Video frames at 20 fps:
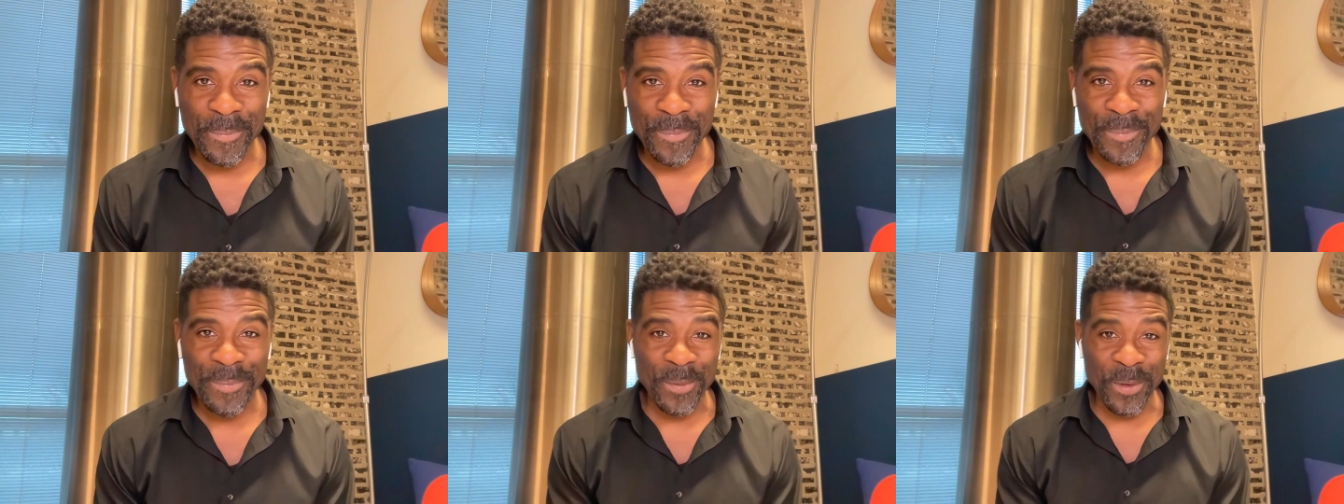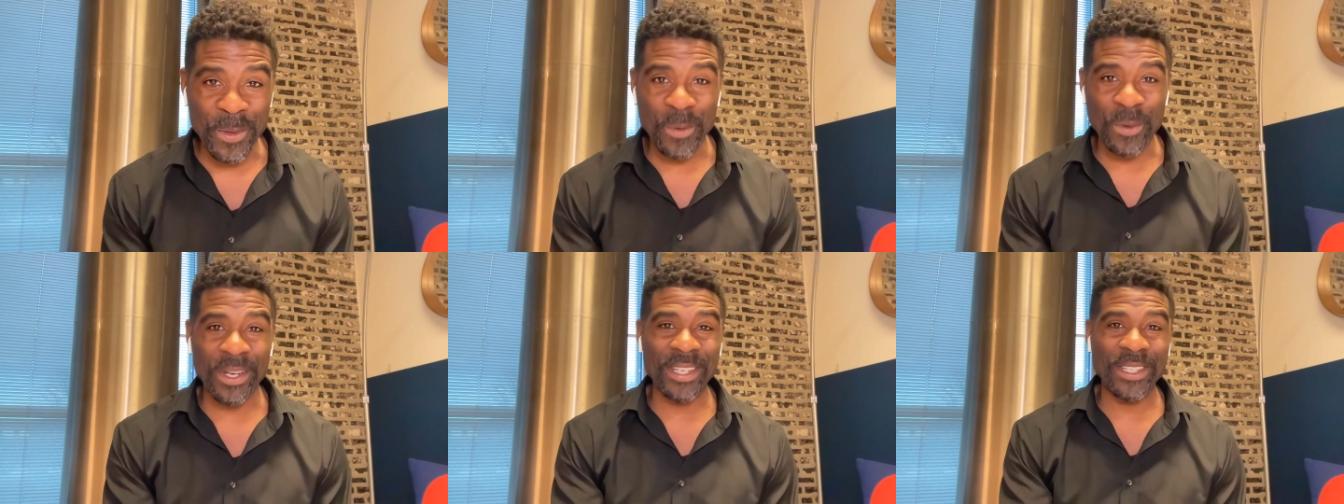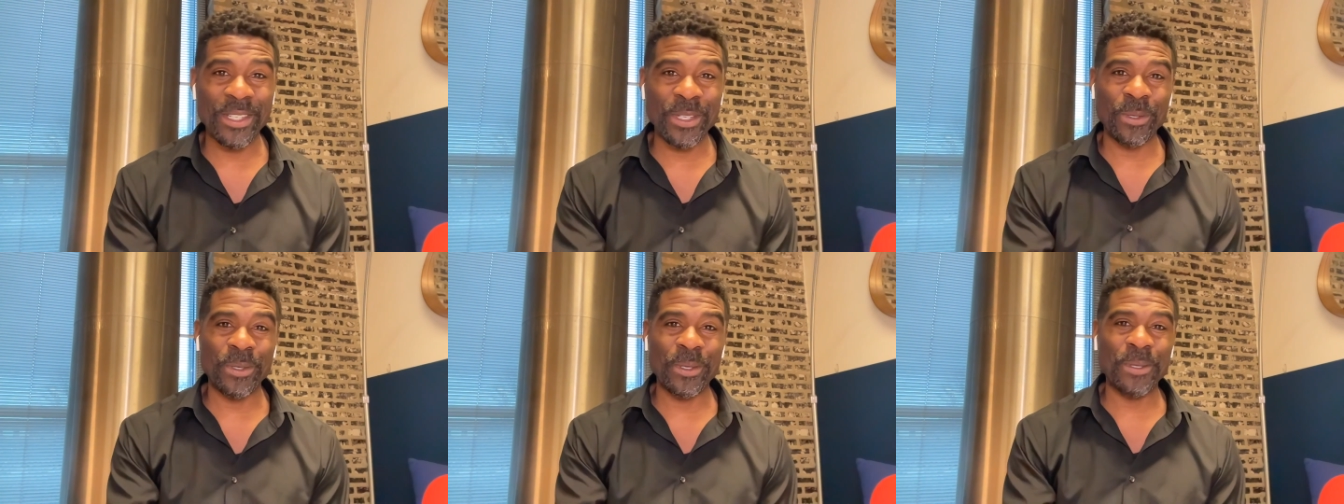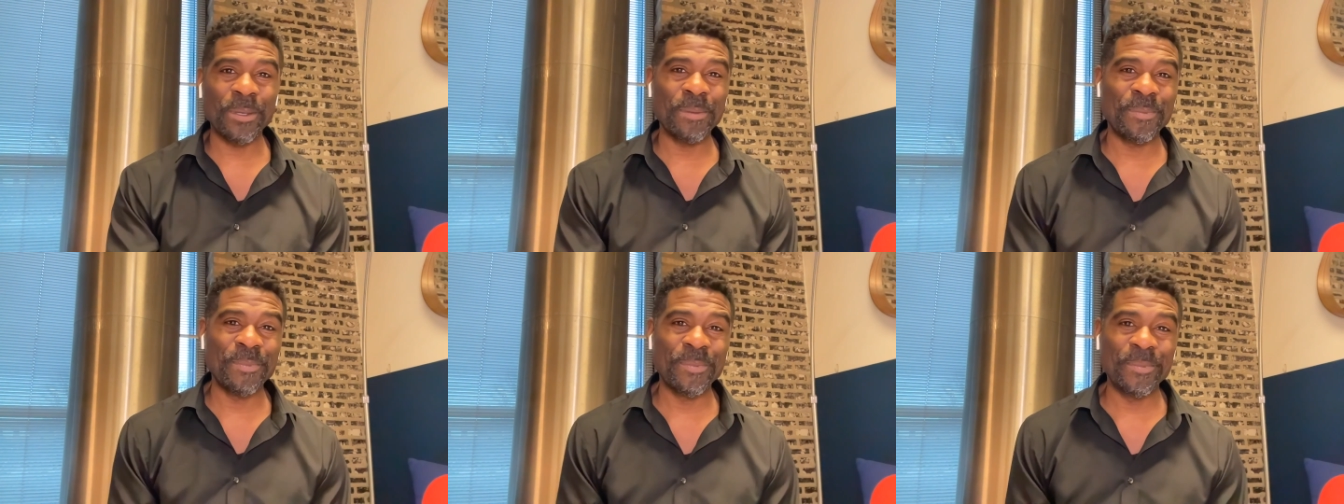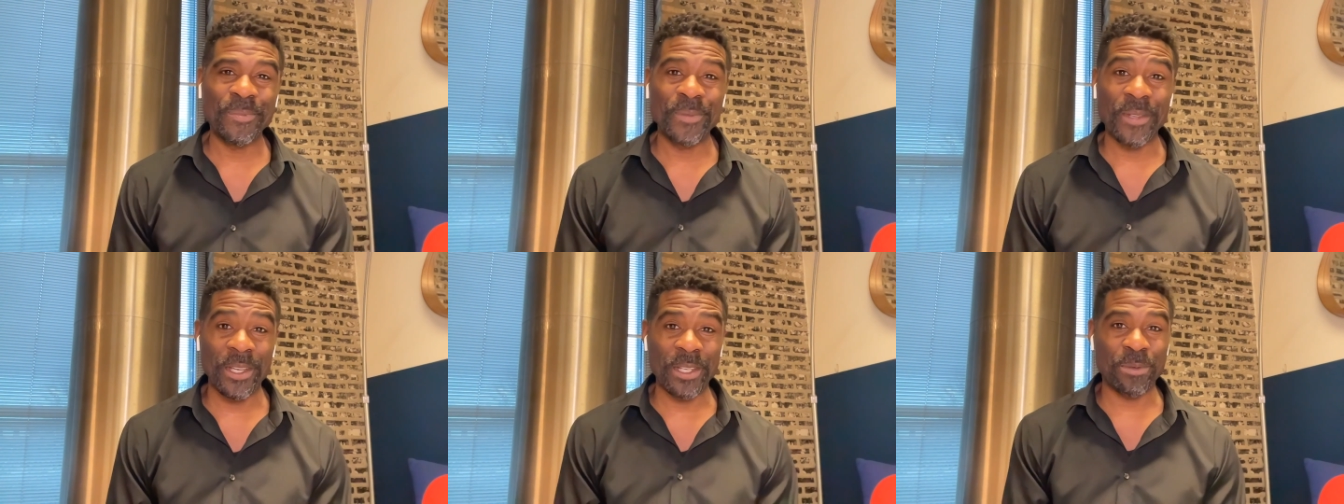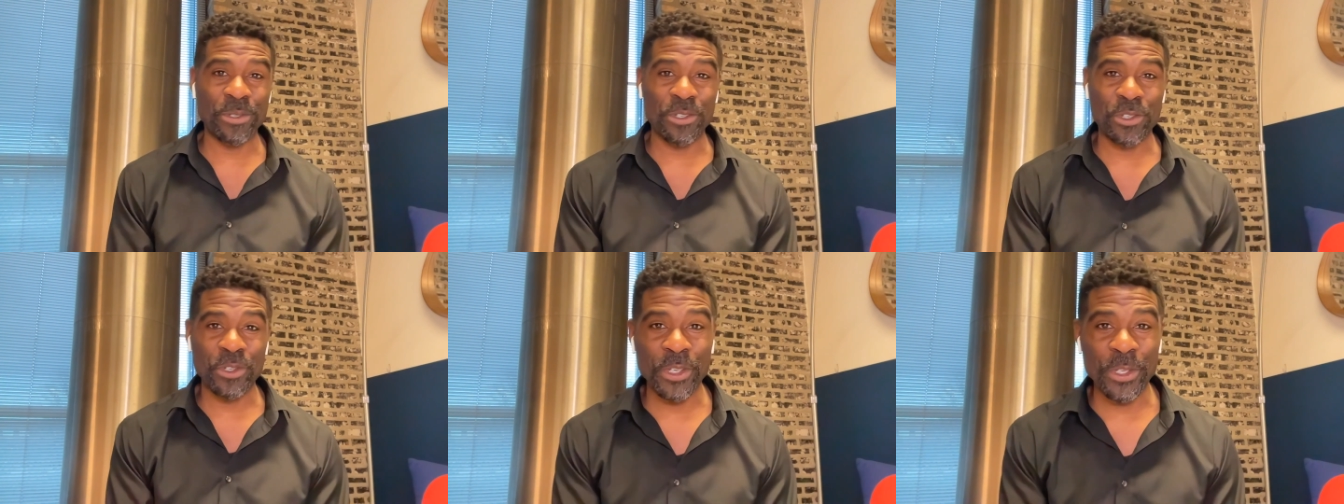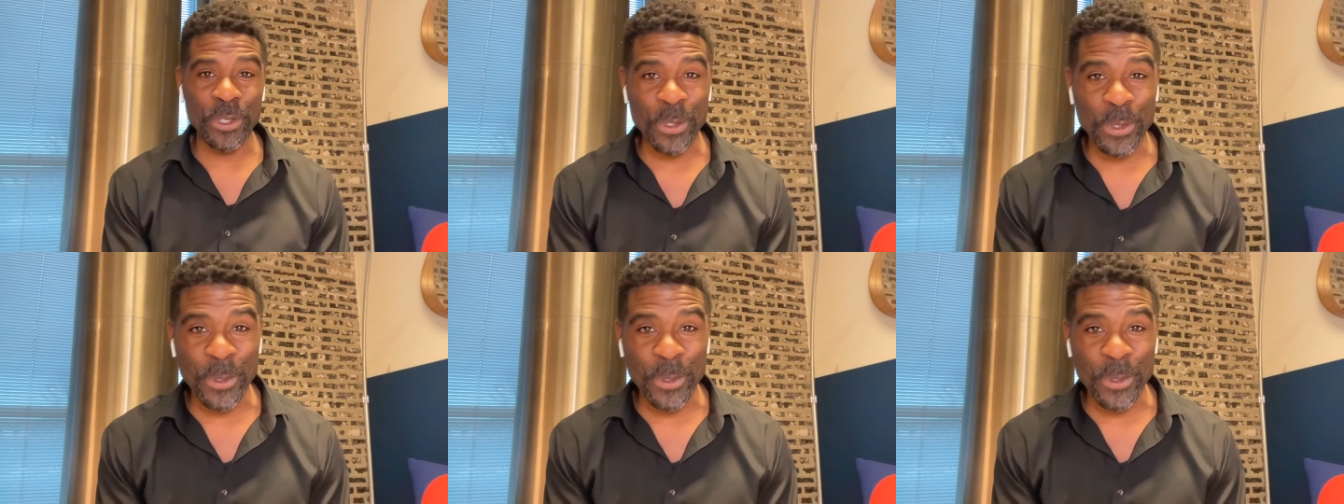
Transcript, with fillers: You know what I told her? Here's what you need to do.